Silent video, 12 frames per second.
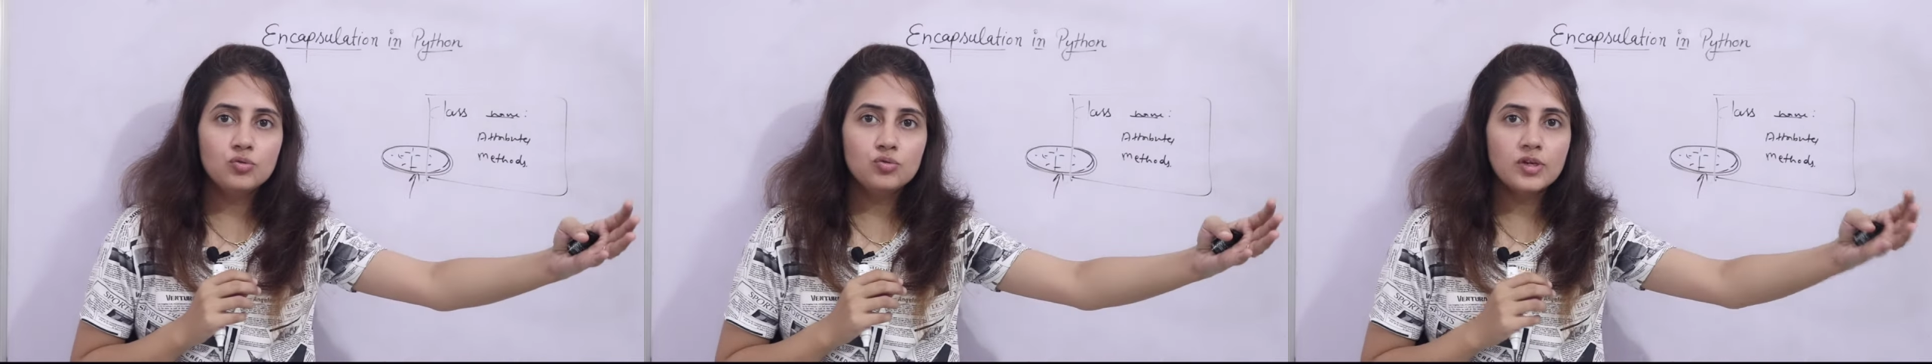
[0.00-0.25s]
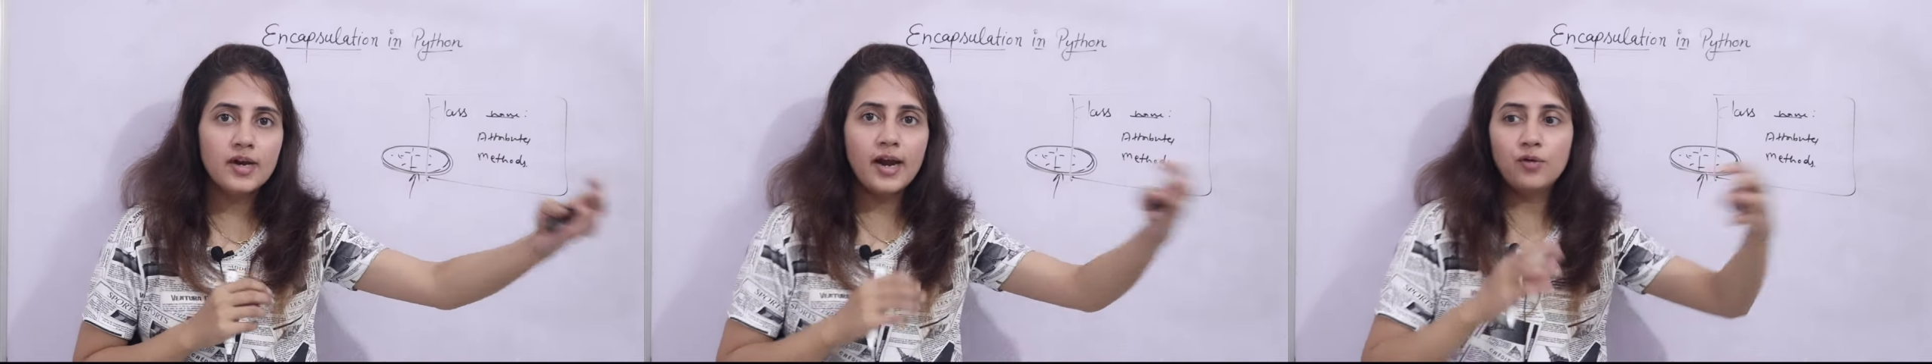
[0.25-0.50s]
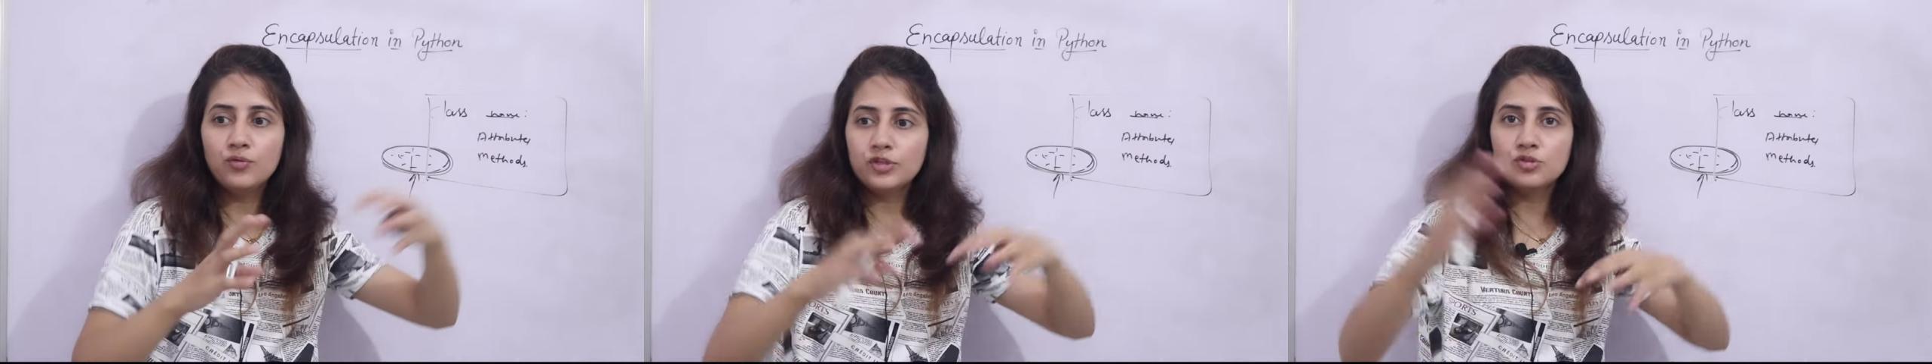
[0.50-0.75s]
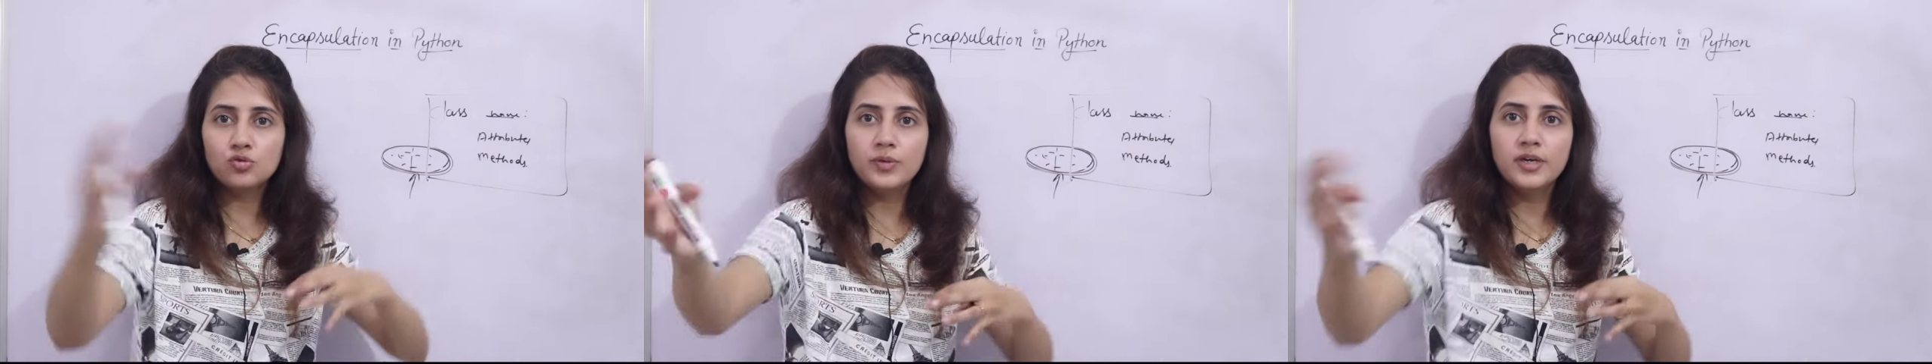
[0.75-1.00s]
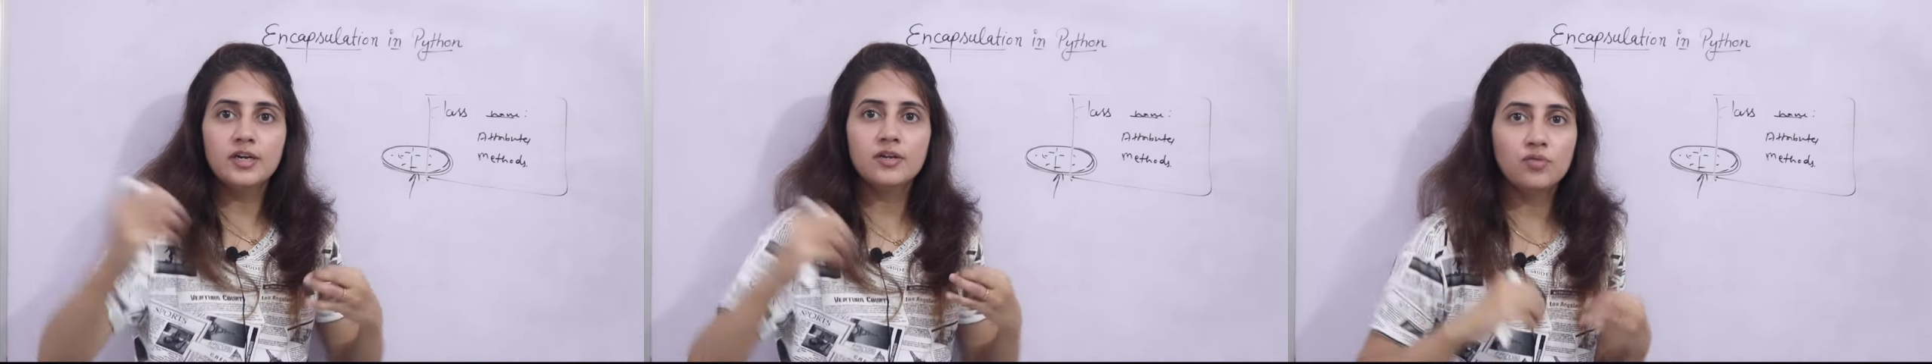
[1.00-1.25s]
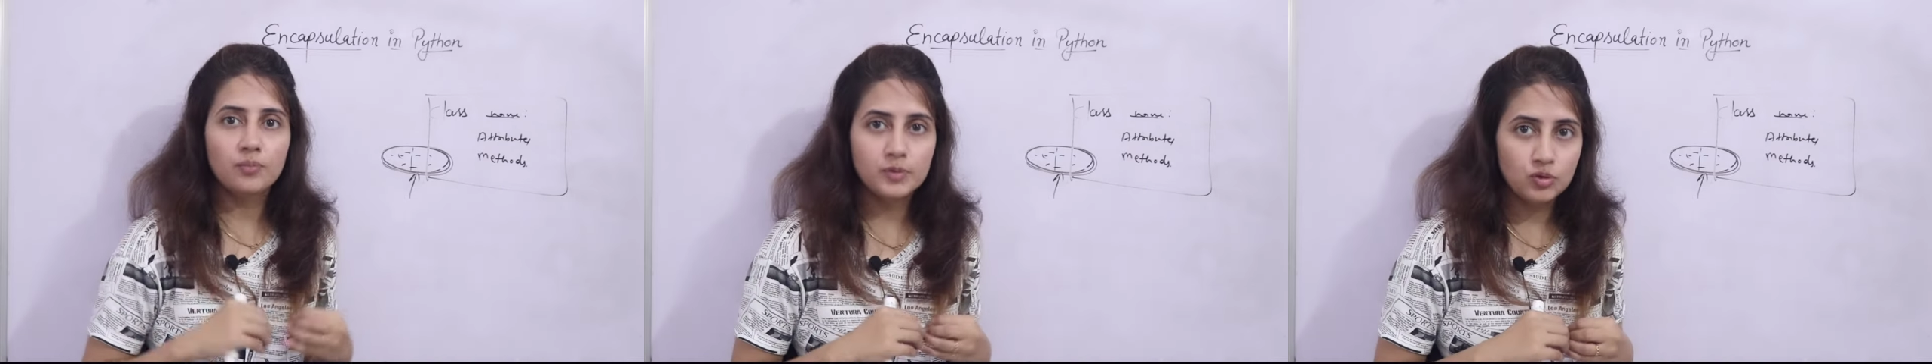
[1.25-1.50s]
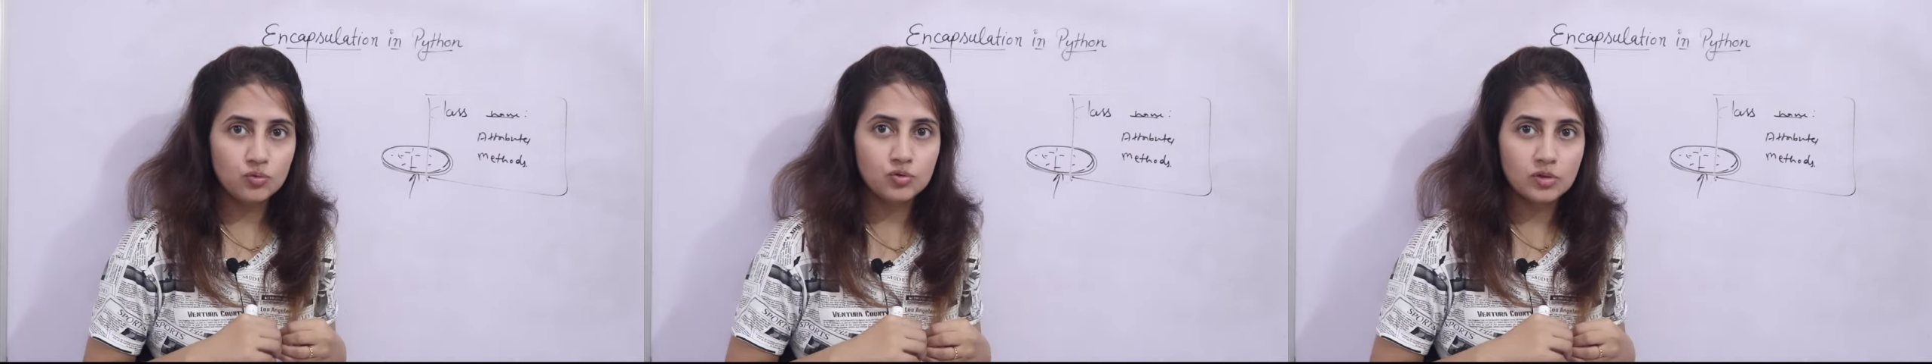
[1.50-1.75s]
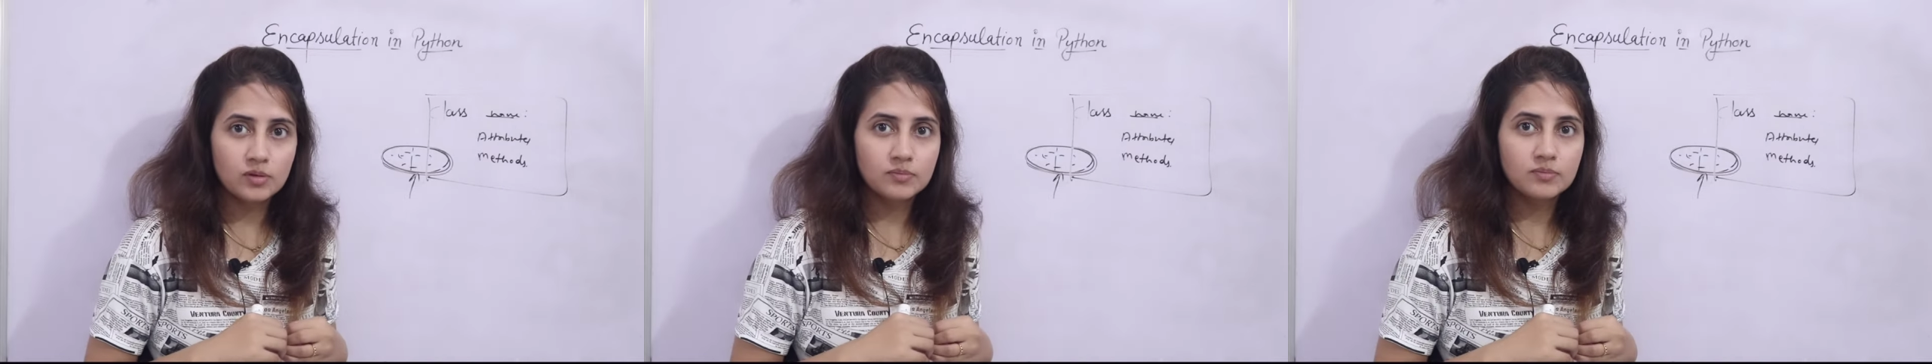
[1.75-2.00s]
user and which is to be hidden from the
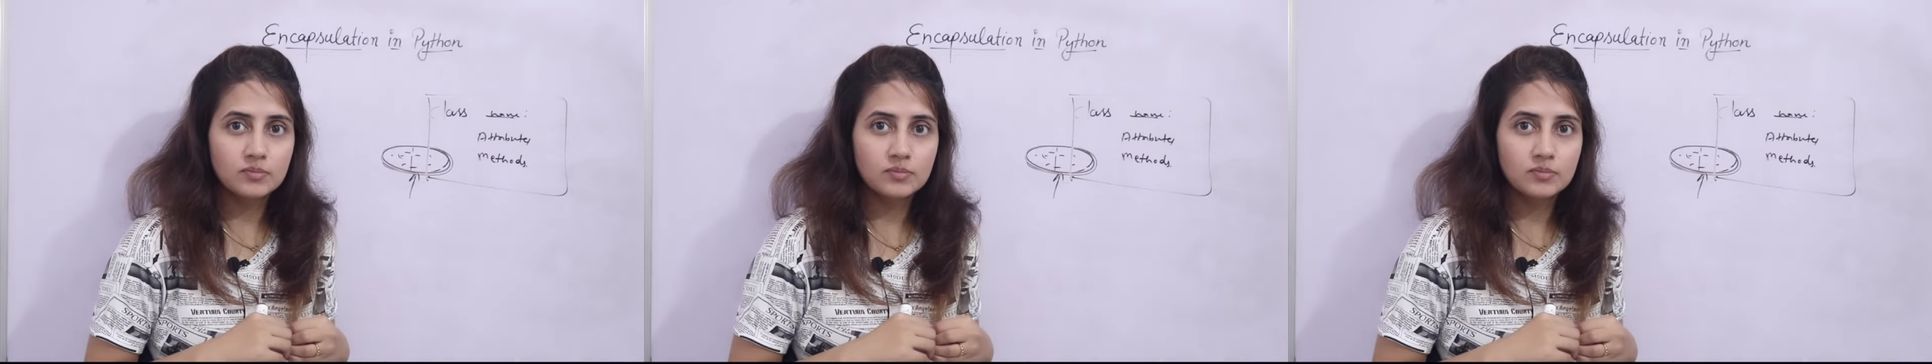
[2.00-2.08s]
user,